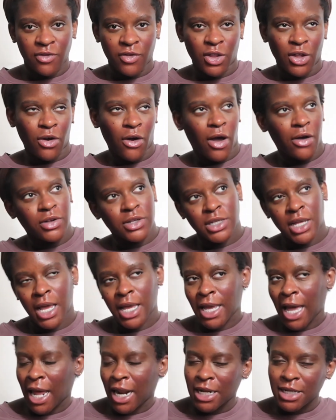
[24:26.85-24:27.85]
even though I was
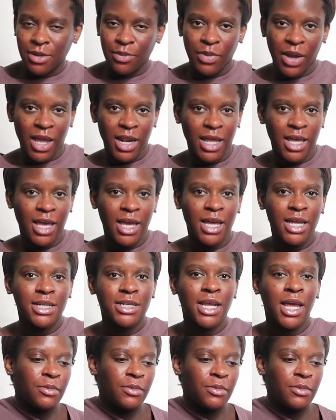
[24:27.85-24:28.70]
kind of debating it.